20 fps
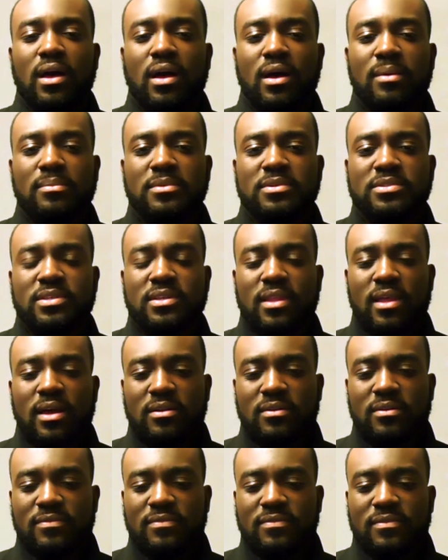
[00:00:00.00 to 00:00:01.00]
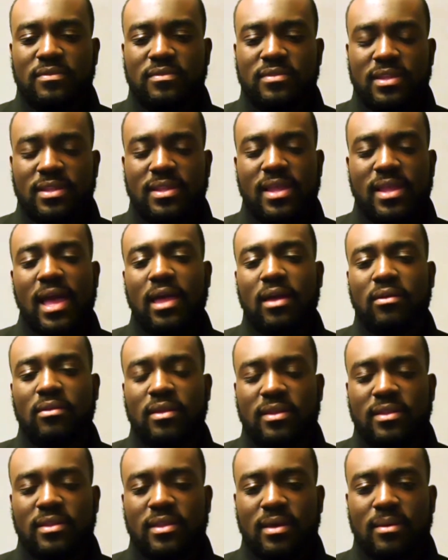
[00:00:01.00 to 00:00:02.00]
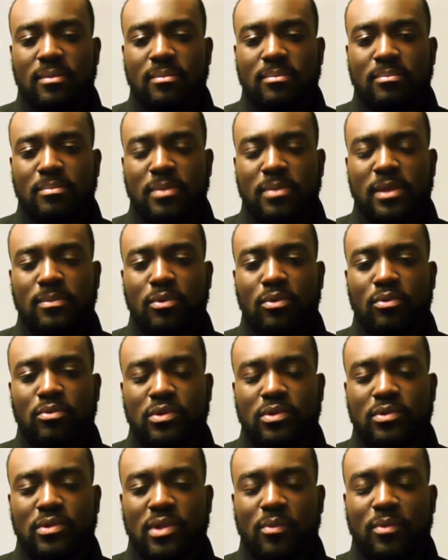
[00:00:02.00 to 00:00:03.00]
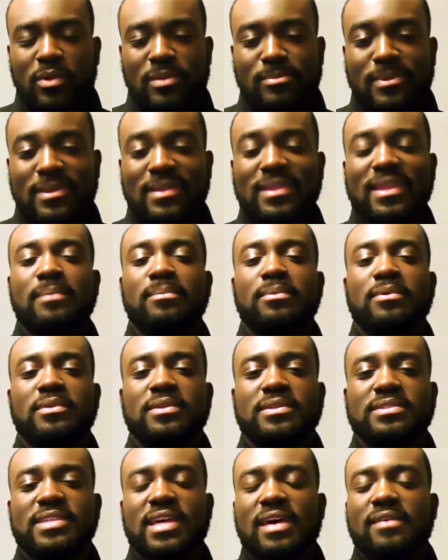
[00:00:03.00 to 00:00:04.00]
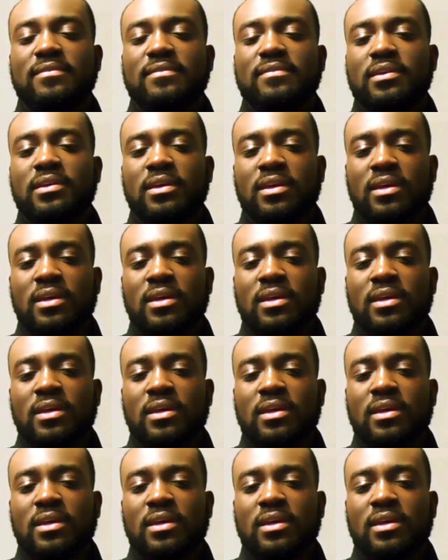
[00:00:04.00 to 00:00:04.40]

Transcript: there's a lot of denial and people who do not want to be labeled as having,